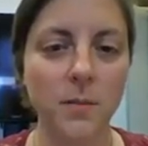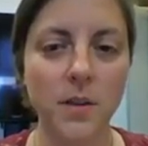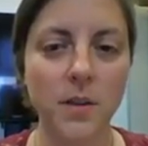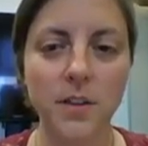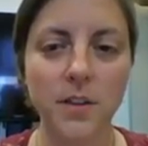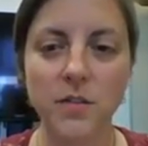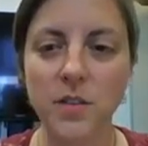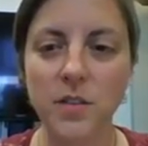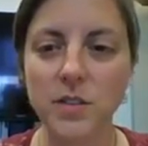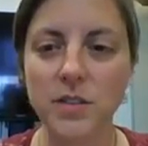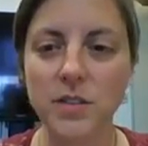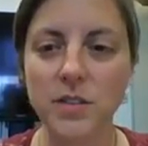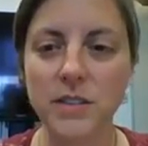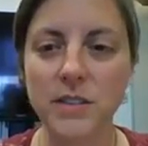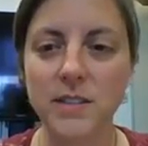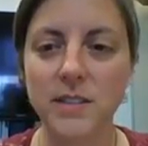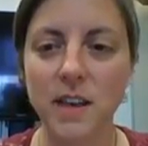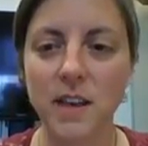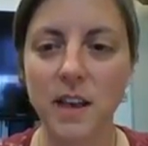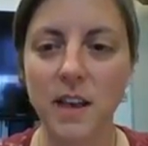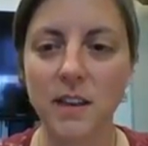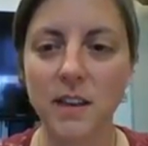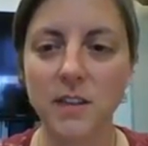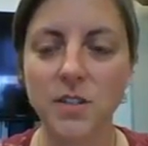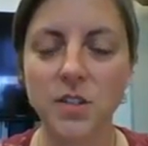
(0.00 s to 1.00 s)
If you
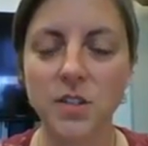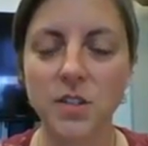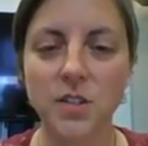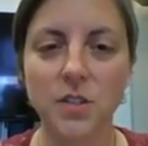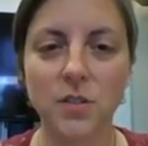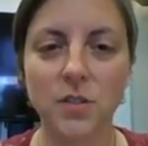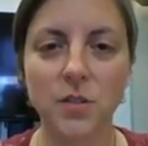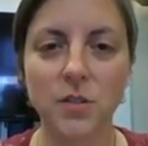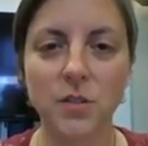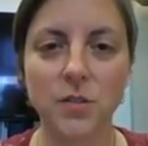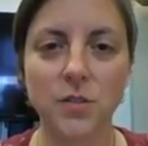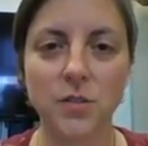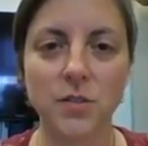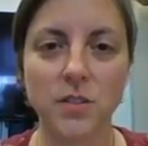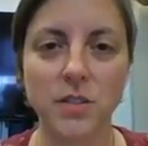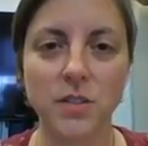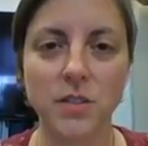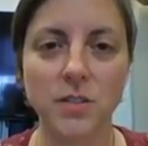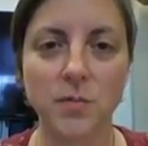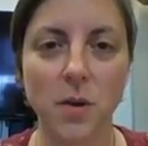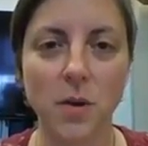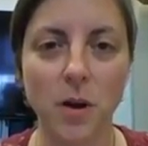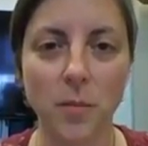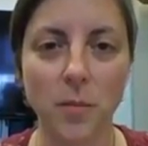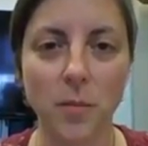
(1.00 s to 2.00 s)
decide to use the
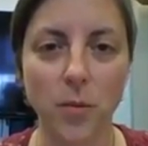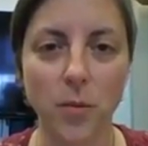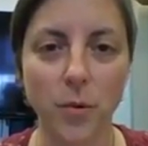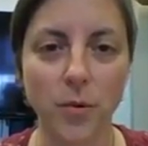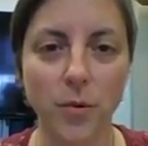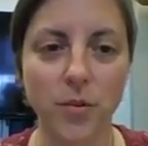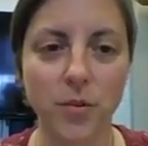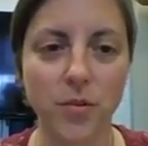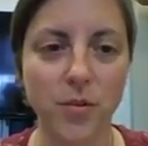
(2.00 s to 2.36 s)
Smartboard